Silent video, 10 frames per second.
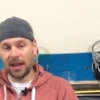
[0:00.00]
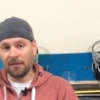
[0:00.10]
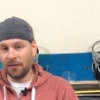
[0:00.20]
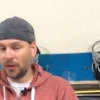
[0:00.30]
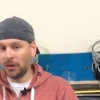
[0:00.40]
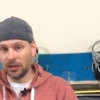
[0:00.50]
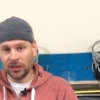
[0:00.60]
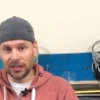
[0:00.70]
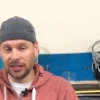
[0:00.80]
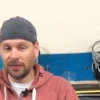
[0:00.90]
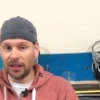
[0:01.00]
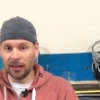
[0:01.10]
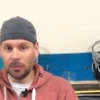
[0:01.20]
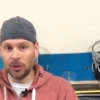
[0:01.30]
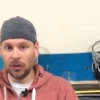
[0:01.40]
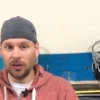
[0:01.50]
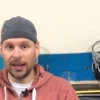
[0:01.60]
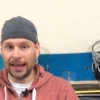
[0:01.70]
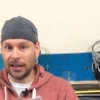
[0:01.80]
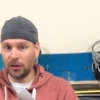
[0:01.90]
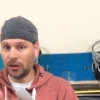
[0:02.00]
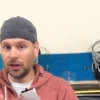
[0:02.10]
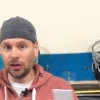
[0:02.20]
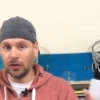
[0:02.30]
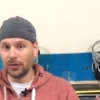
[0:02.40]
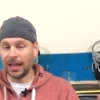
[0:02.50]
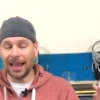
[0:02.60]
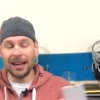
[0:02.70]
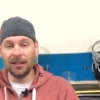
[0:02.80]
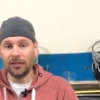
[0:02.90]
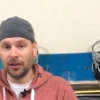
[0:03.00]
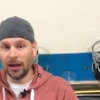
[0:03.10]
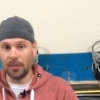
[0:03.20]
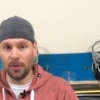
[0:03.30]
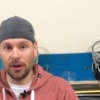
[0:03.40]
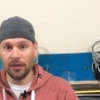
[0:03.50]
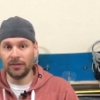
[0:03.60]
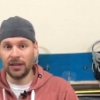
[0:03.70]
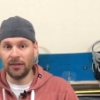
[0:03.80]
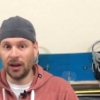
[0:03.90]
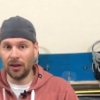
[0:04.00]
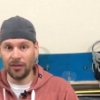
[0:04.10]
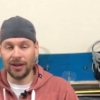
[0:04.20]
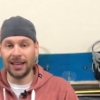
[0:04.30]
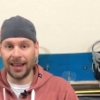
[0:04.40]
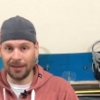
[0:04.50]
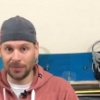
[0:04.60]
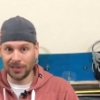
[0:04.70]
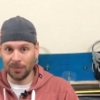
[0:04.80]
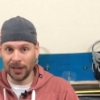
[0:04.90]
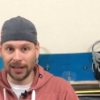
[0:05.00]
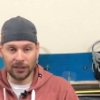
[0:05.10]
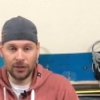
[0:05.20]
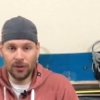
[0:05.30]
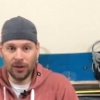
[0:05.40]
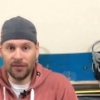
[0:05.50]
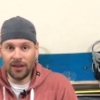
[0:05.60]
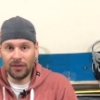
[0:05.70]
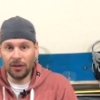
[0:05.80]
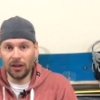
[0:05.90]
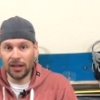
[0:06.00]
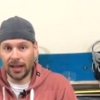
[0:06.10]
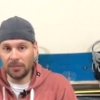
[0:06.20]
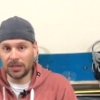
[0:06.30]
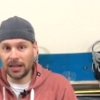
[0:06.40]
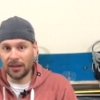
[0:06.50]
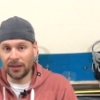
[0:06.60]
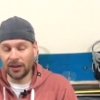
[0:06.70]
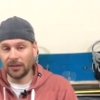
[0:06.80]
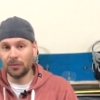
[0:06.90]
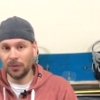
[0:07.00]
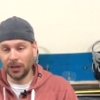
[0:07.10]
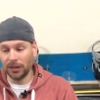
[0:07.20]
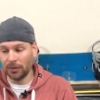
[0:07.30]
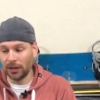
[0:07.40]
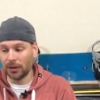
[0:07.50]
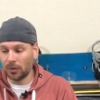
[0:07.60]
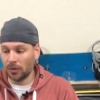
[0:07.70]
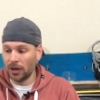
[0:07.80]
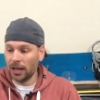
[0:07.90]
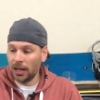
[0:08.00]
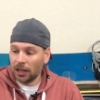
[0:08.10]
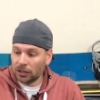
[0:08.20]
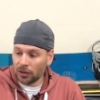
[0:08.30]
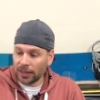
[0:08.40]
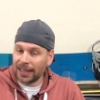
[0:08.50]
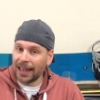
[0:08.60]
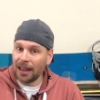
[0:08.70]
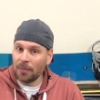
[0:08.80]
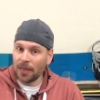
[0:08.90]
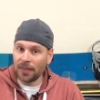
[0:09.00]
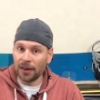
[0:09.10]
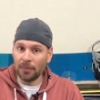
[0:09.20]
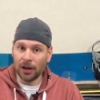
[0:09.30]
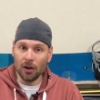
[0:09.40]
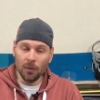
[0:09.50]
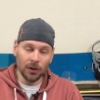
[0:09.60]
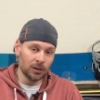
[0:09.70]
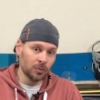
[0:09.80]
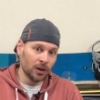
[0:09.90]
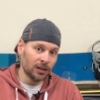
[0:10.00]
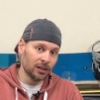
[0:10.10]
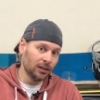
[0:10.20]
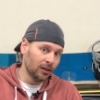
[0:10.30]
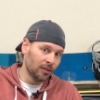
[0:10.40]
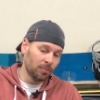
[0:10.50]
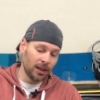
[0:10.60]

They have food and drinks available, and you can use any of their library of 700 games to play. So you don't even have to lug games down there. It's really, really cool. So the game that my coworkers wanted to learn and